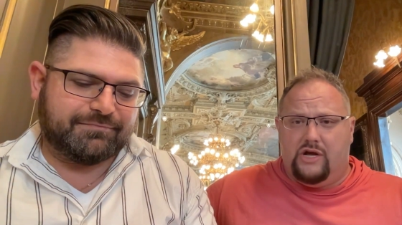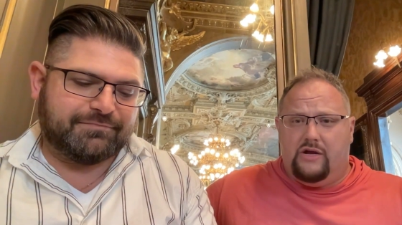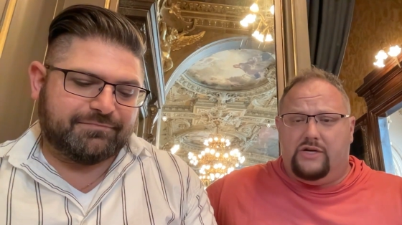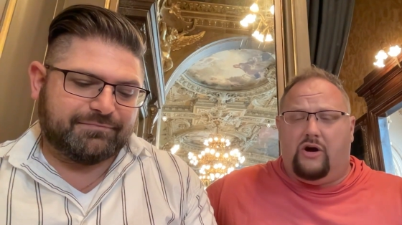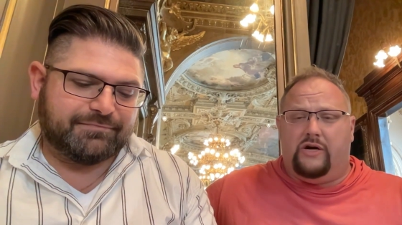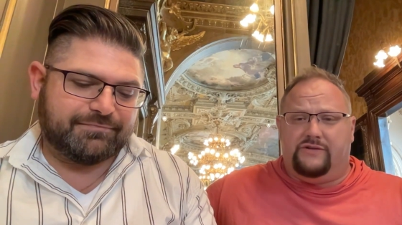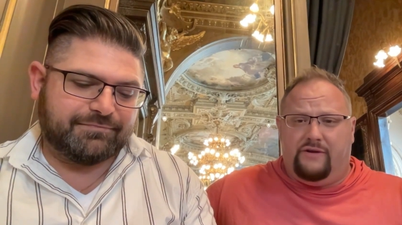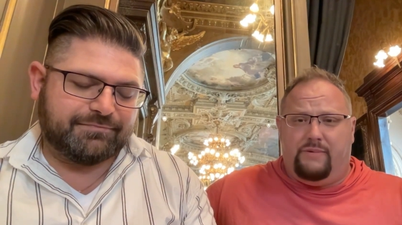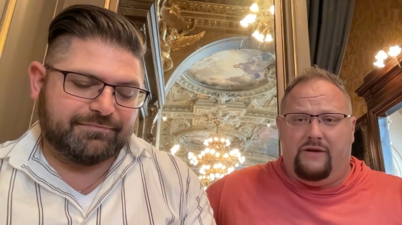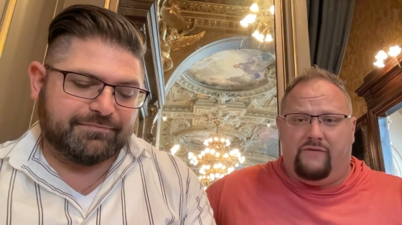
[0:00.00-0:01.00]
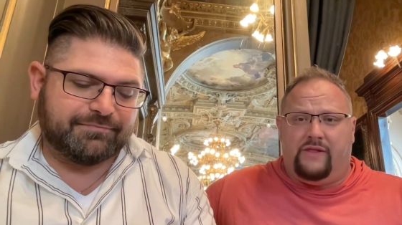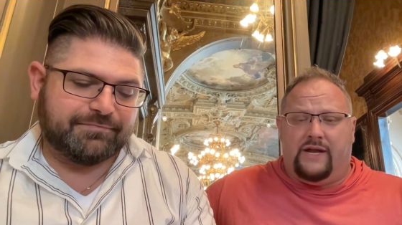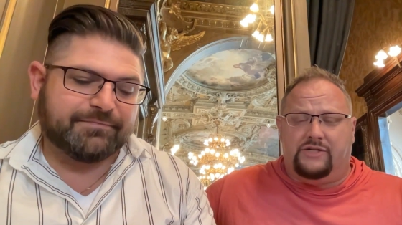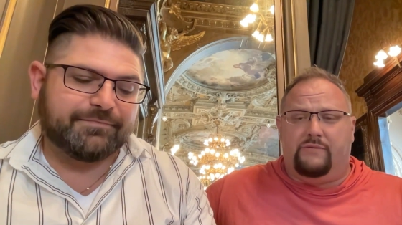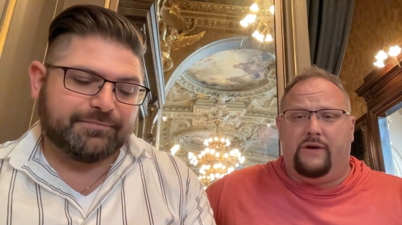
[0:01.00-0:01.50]
Speaker 1: to RSVP for that.
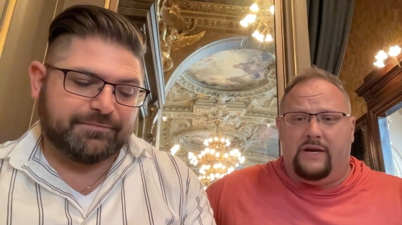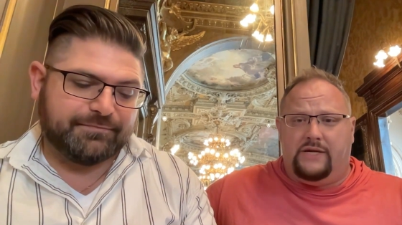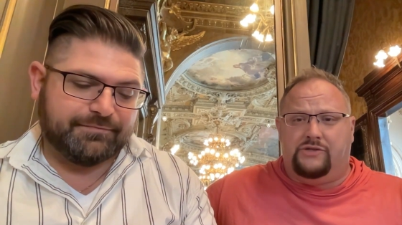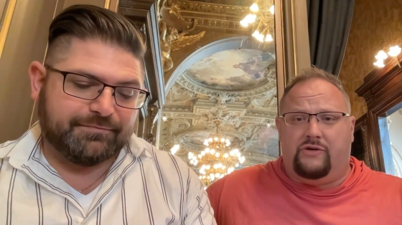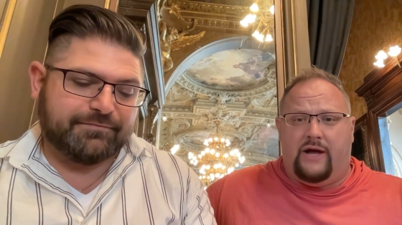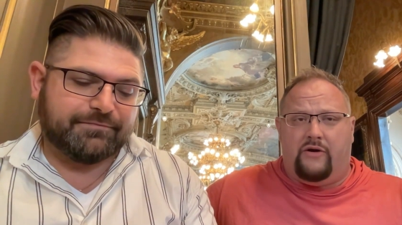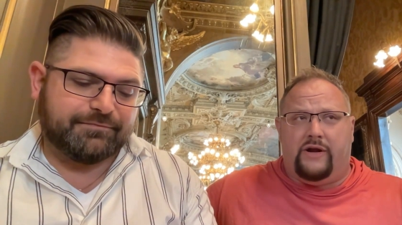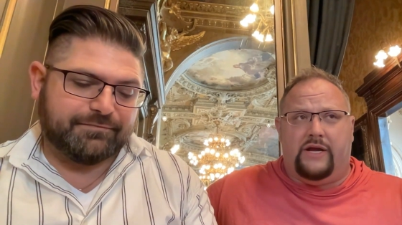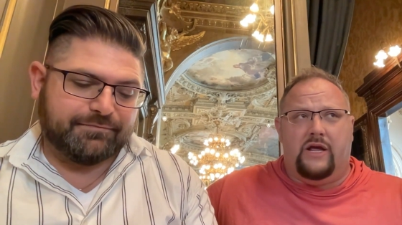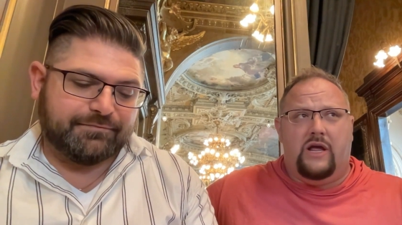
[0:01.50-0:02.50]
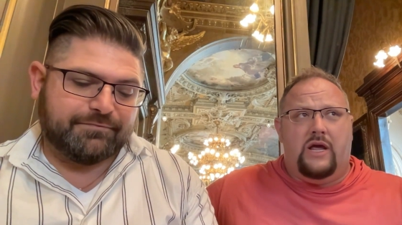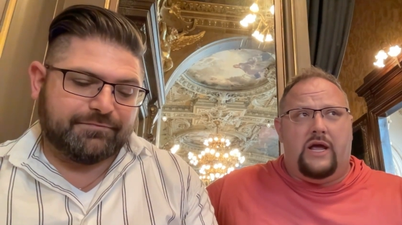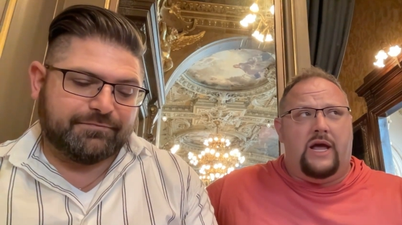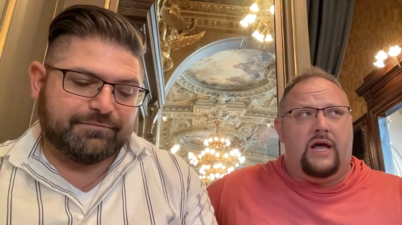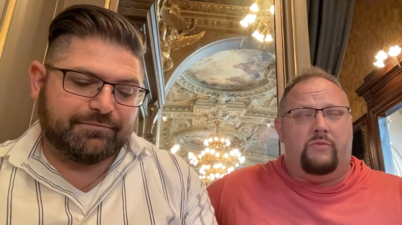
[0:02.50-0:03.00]
It's going to be a nice little outing,
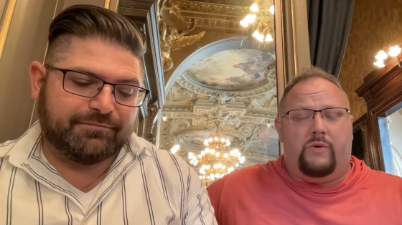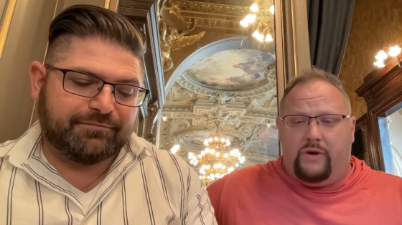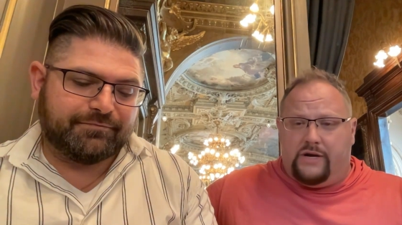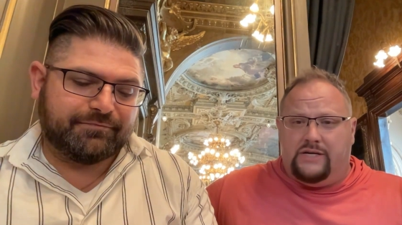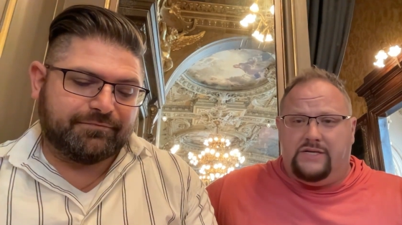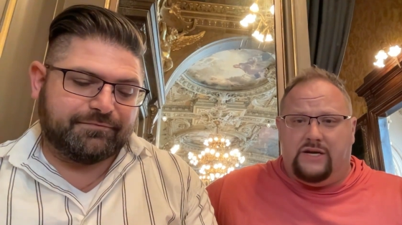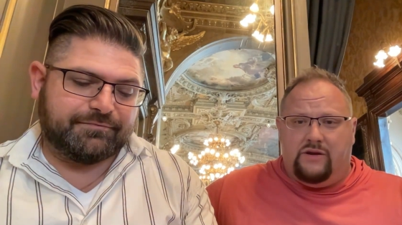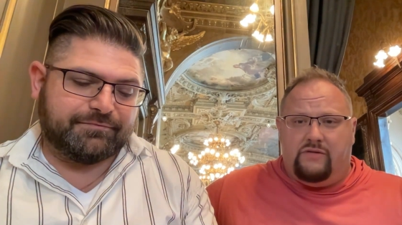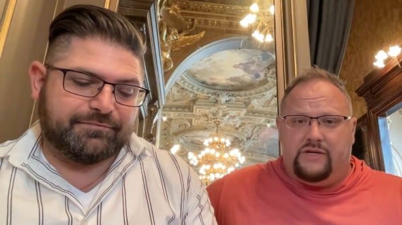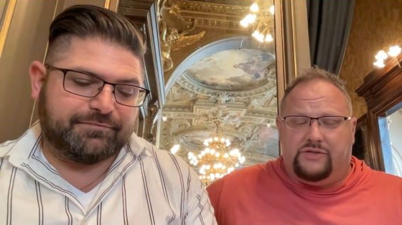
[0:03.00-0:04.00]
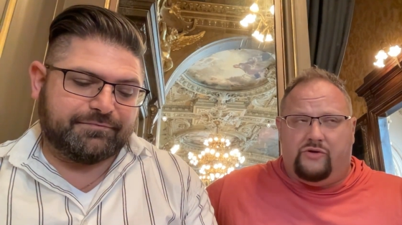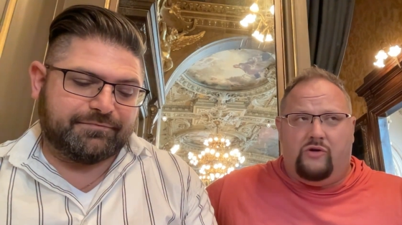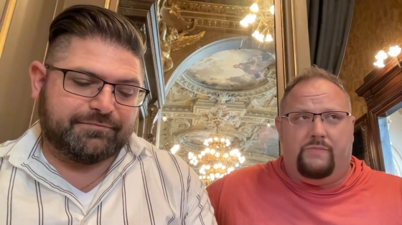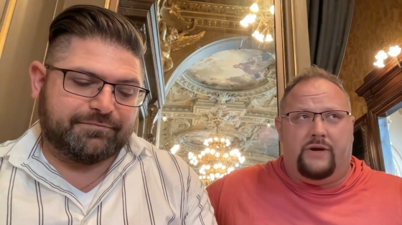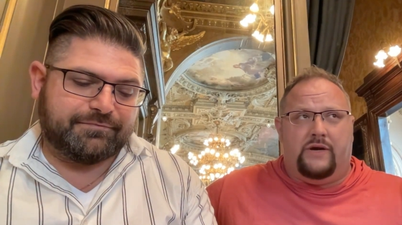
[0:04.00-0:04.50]
and we want to continue this
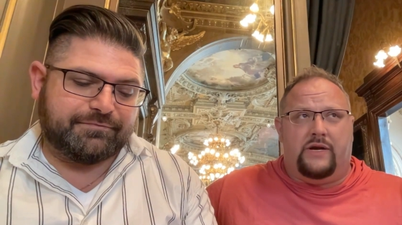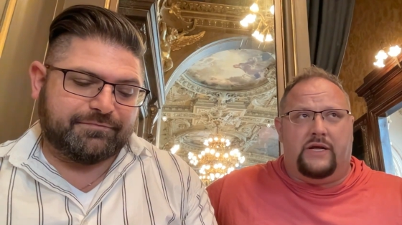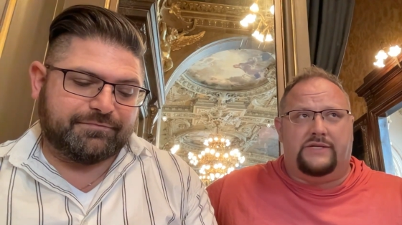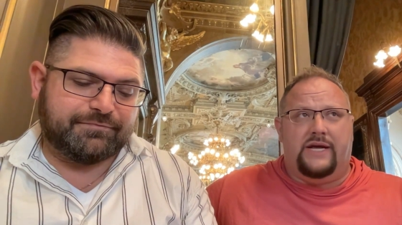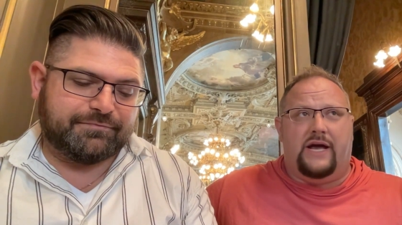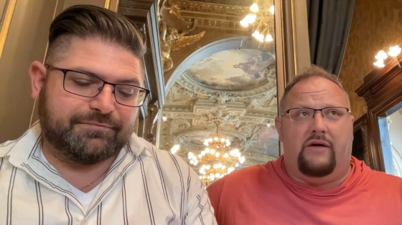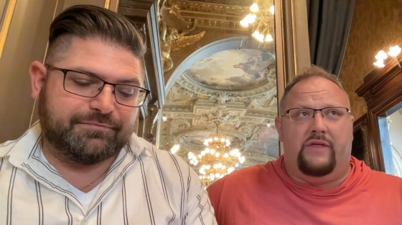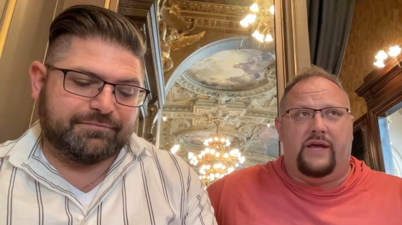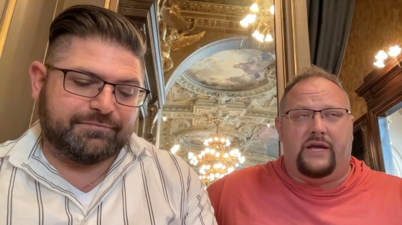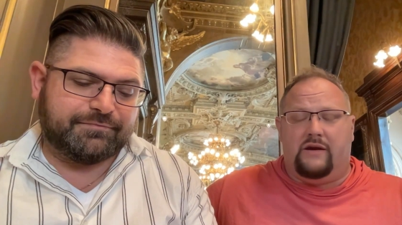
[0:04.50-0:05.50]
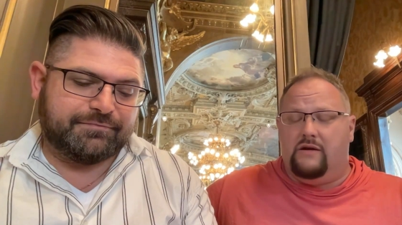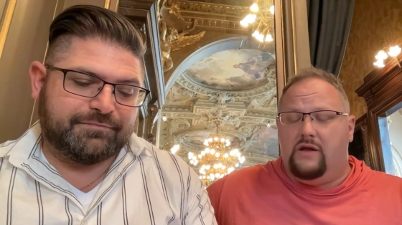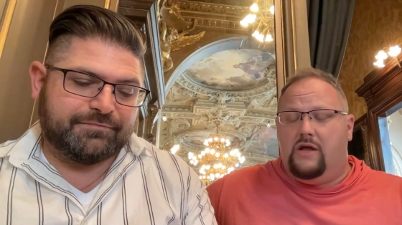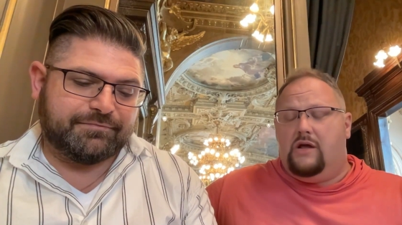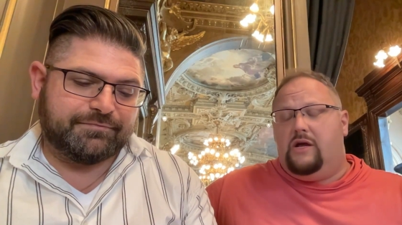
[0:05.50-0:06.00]
group and uh, see how they can
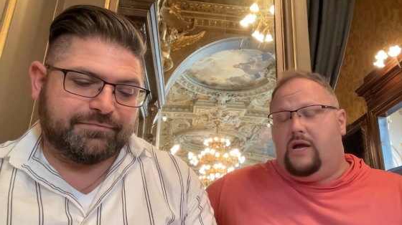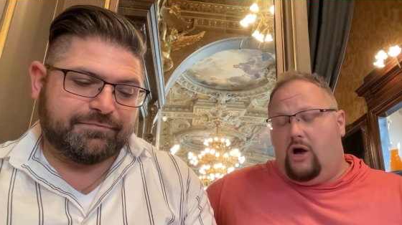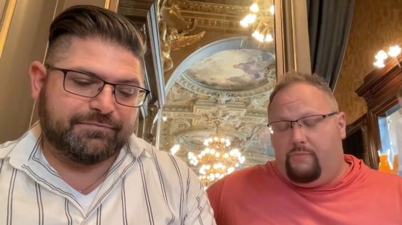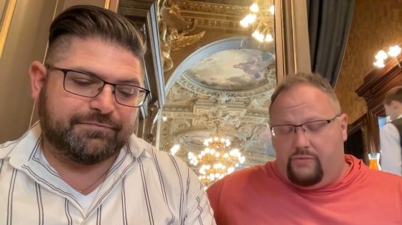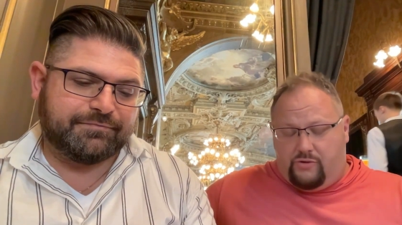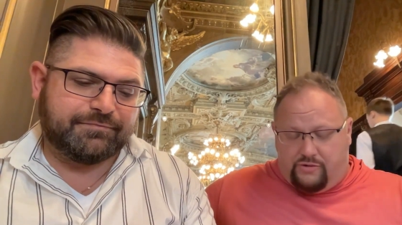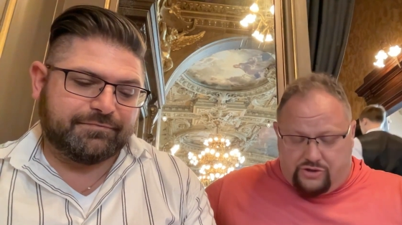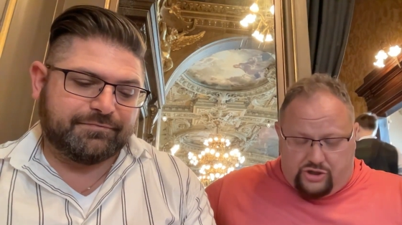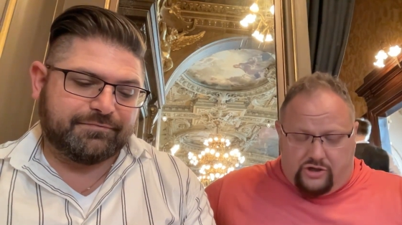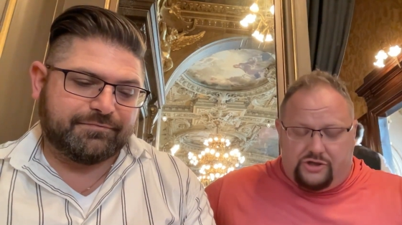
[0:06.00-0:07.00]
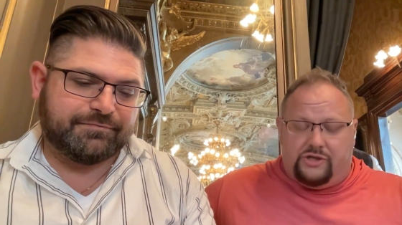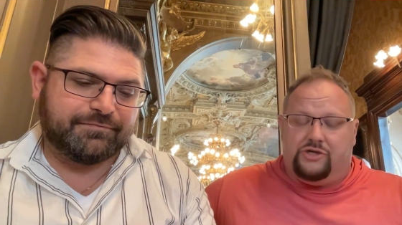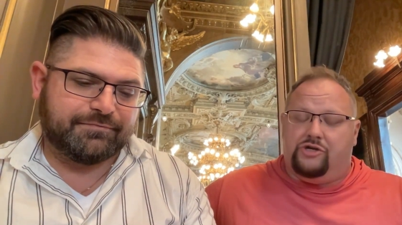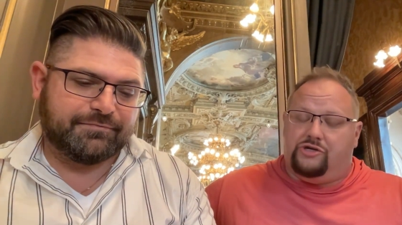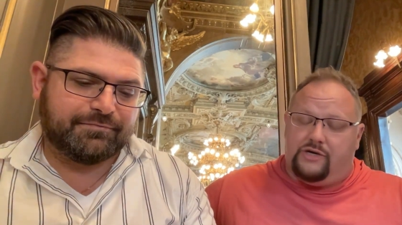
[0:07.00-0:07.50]
help the church, and the
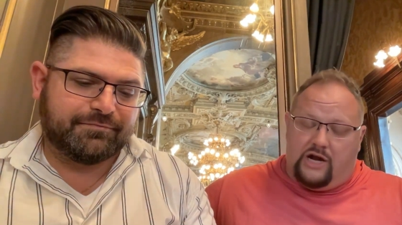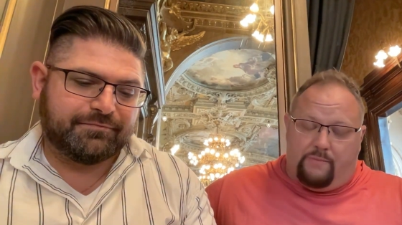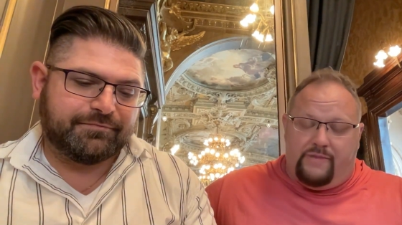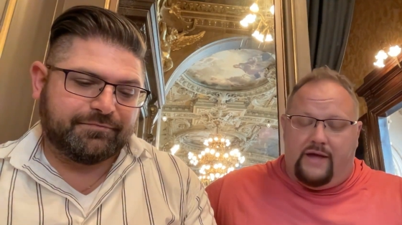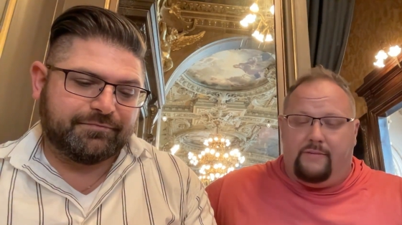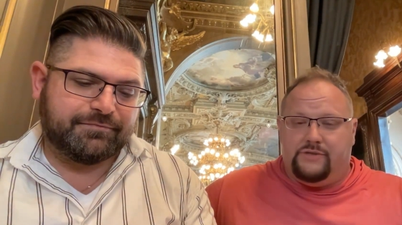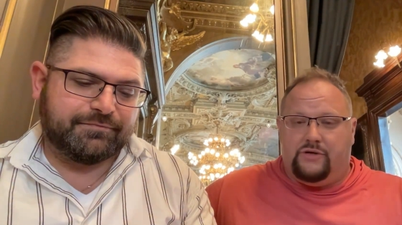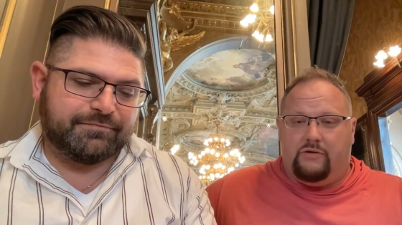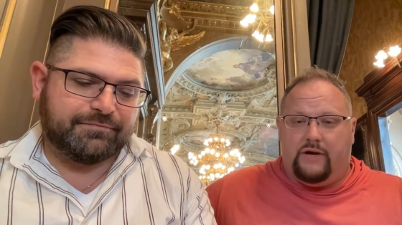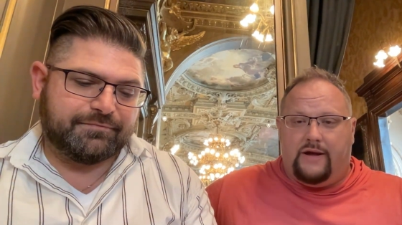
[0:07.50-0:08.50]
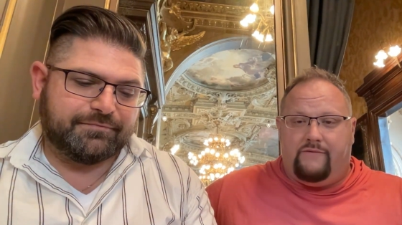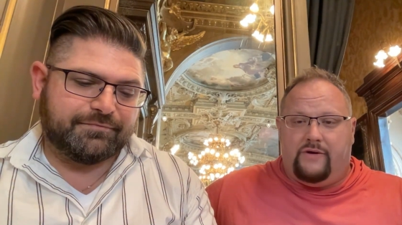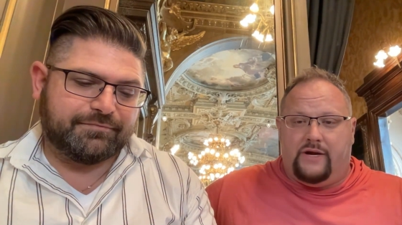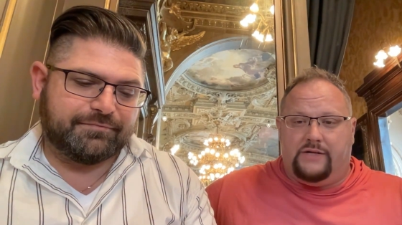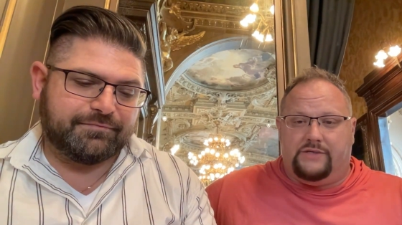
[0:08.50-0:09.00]
church can help them. So have a
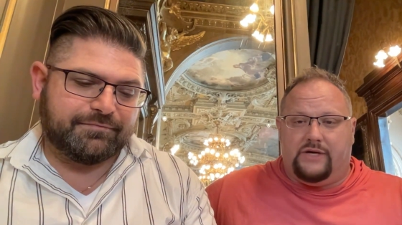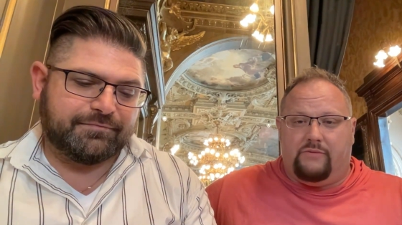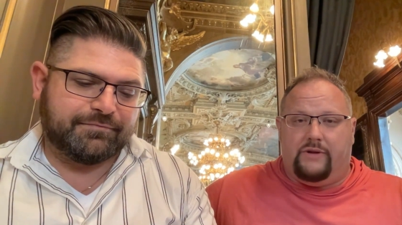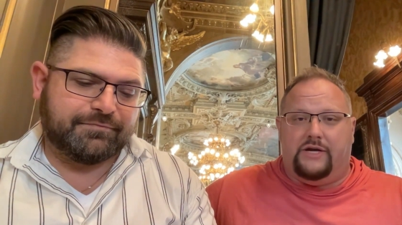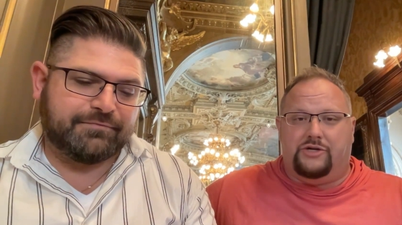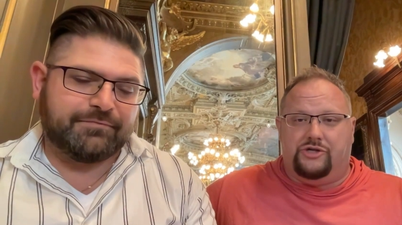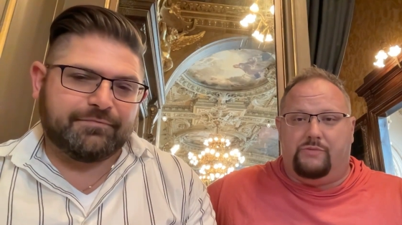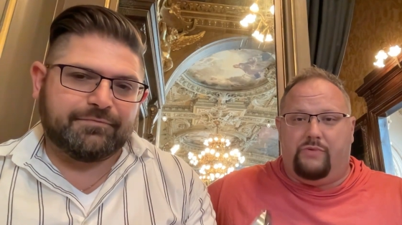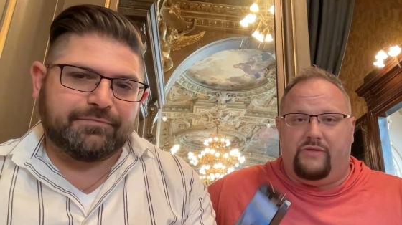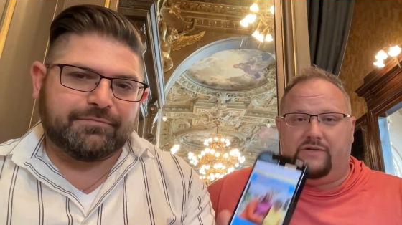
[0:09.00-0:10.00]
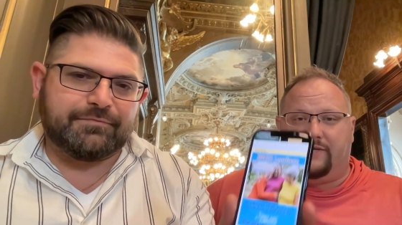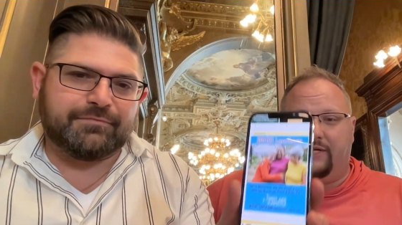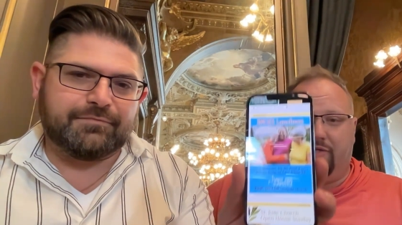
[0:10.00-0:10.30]
nice uh, relationship with the sages